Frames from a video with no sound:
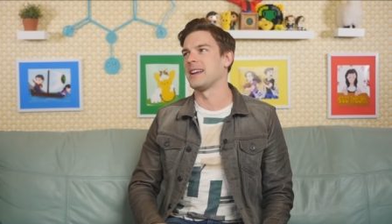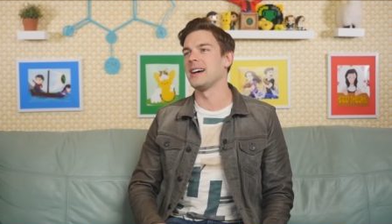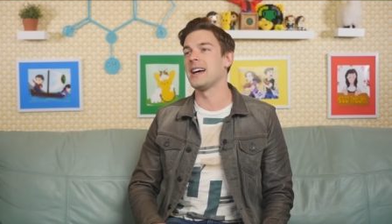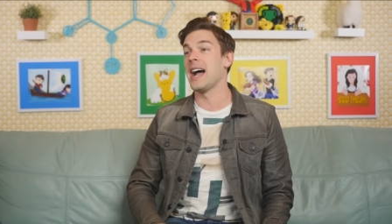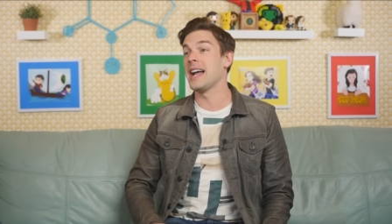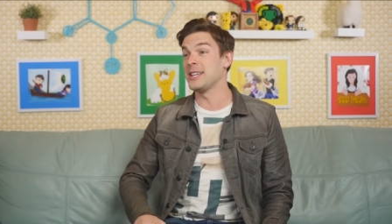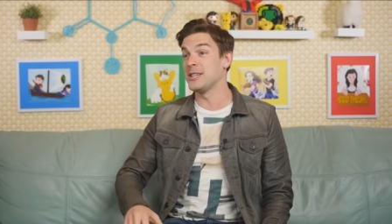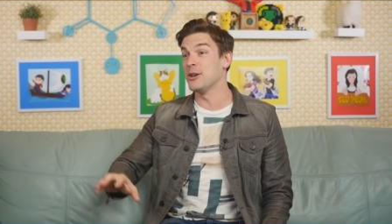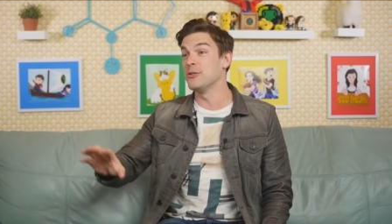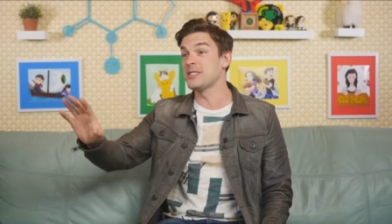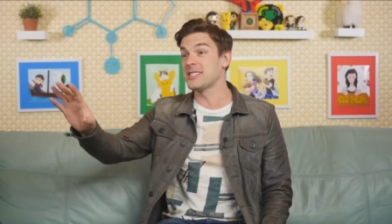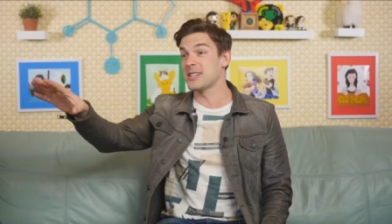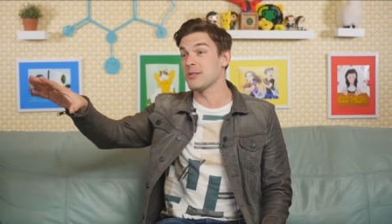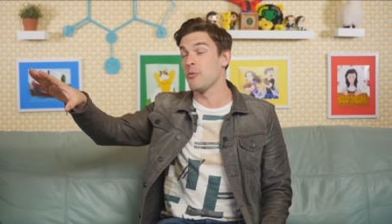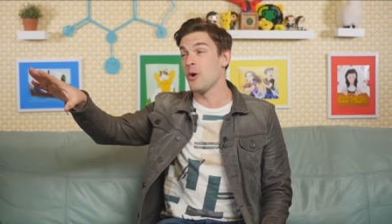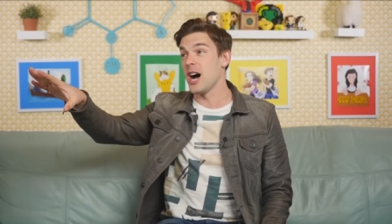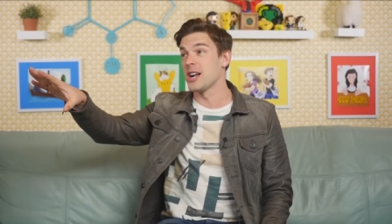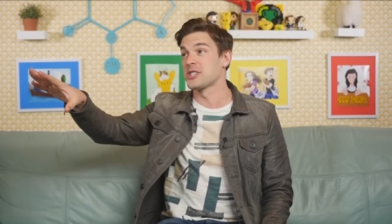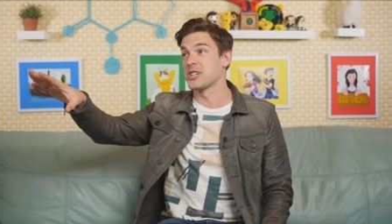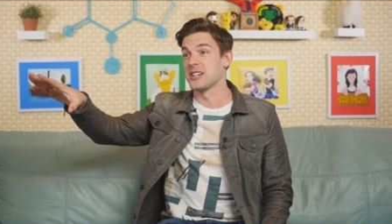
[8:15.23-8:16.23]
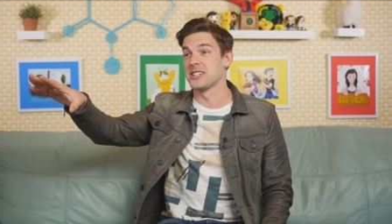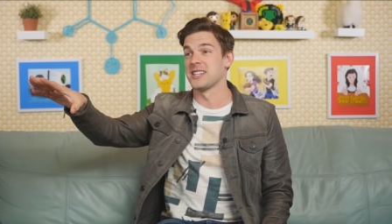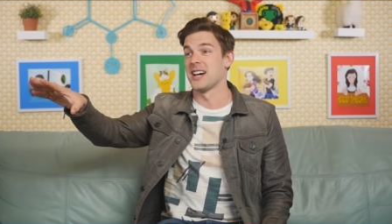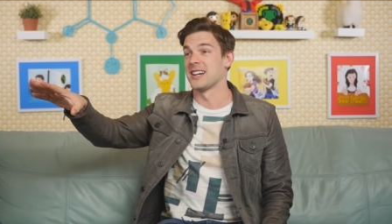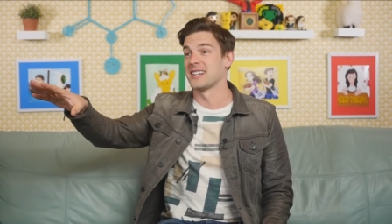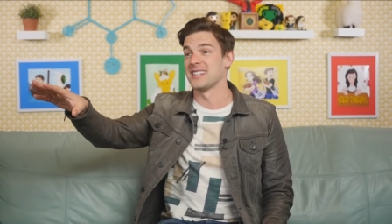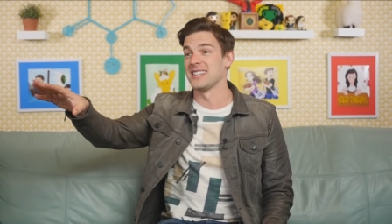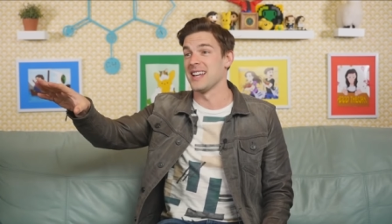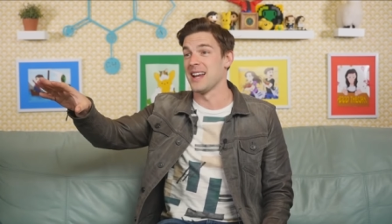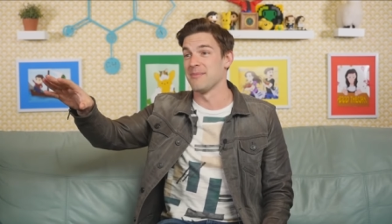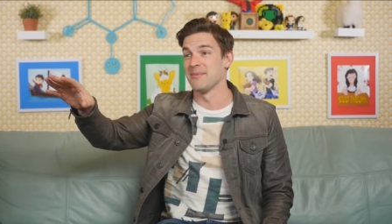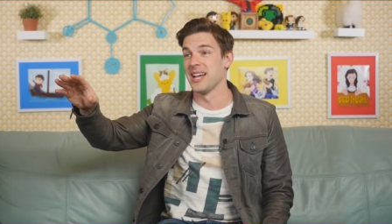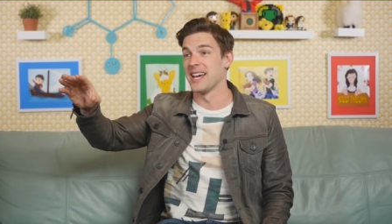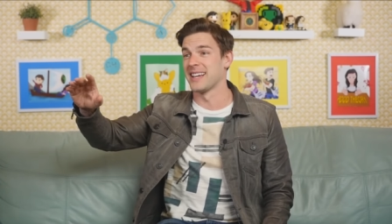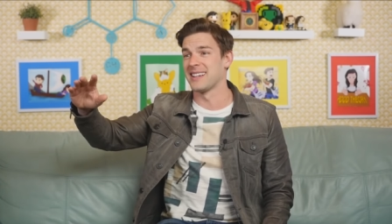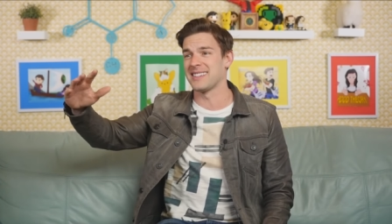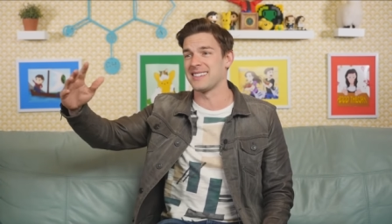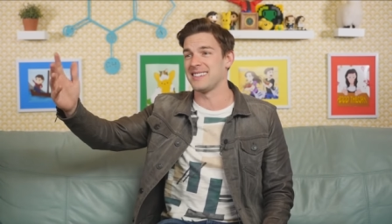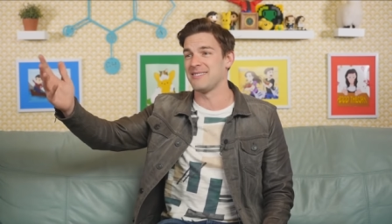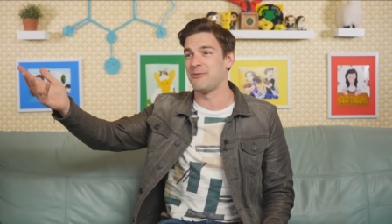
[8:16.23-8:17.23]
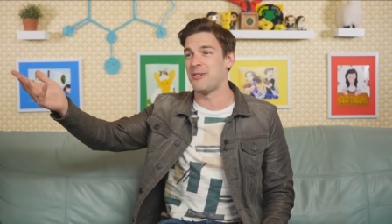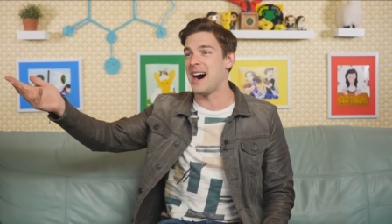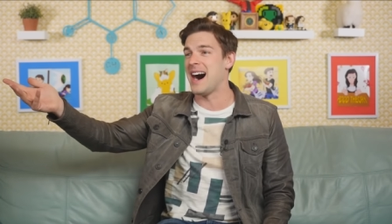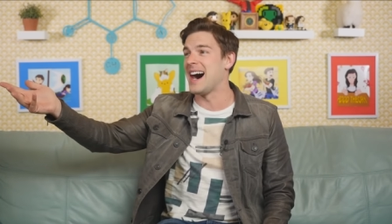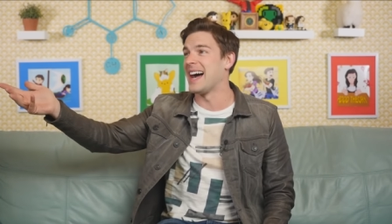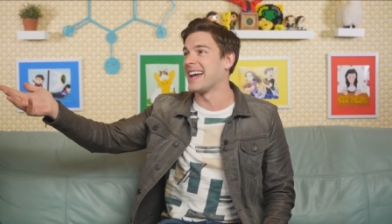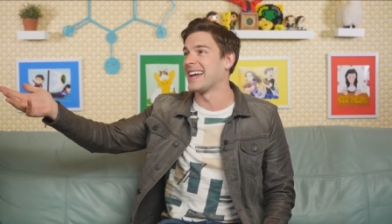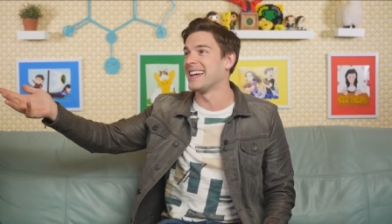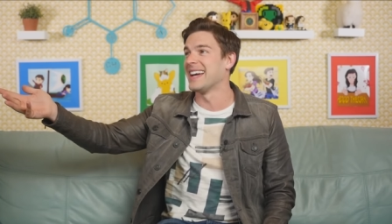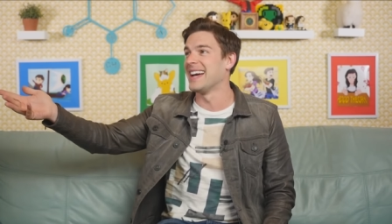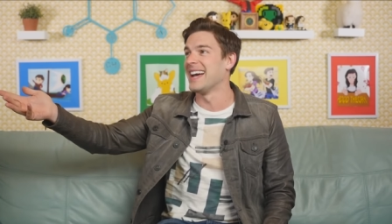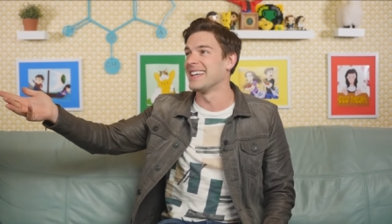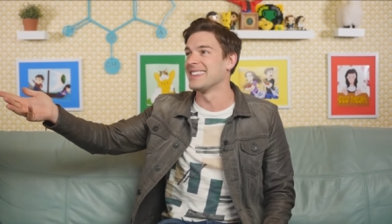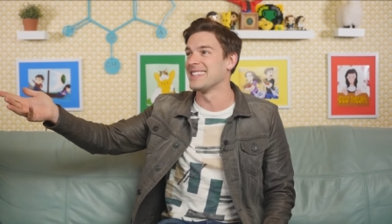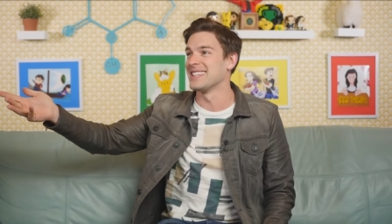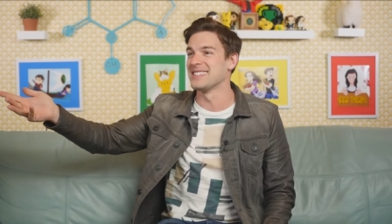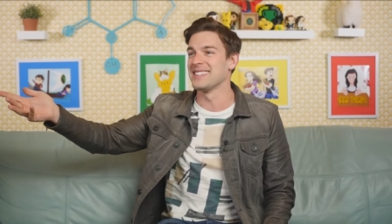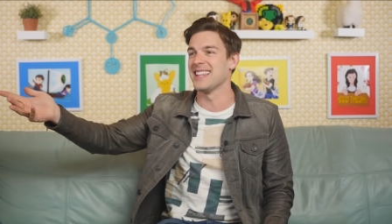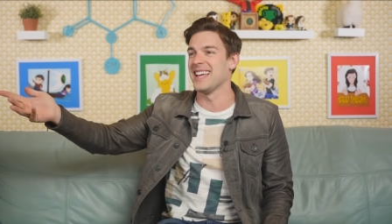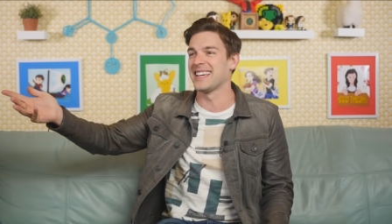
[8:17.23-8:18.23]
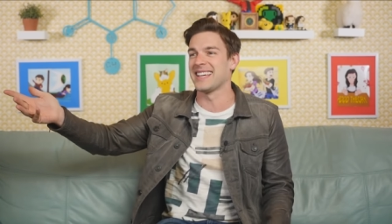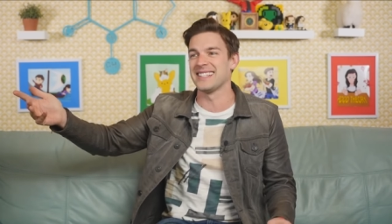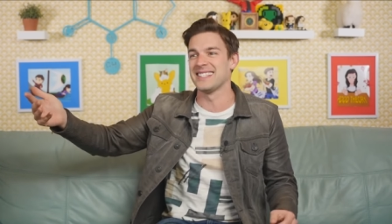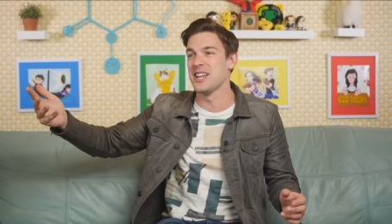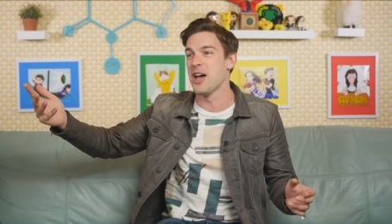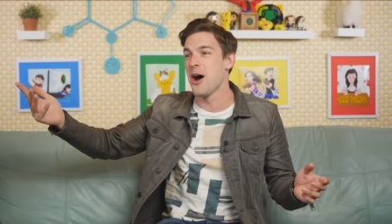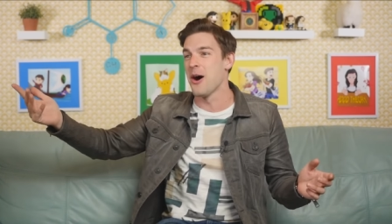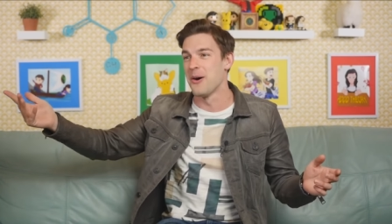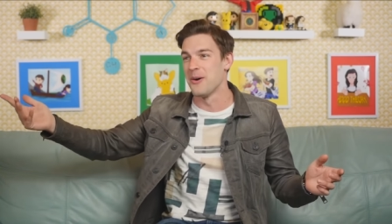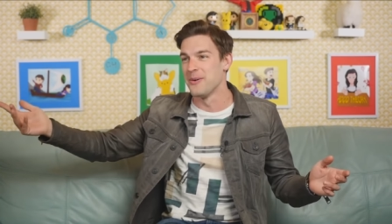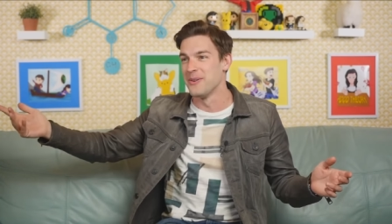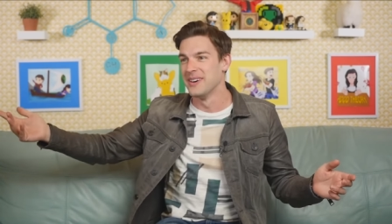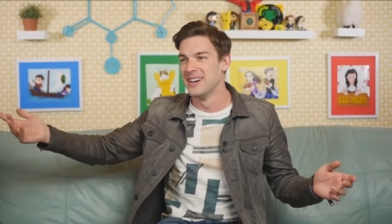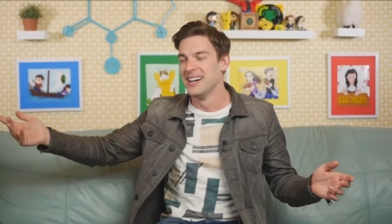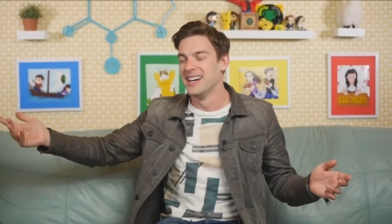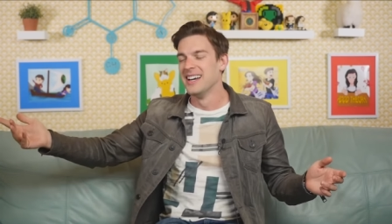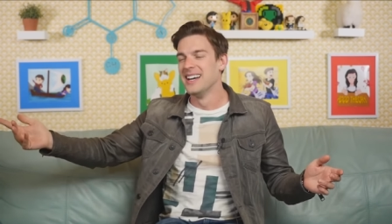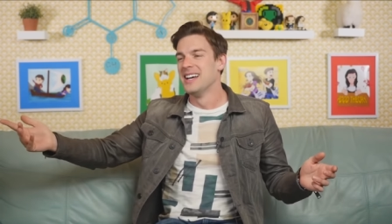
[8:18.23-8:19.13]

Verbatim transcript: I used to watch Untucked, and then I'm like, why? At the like, no.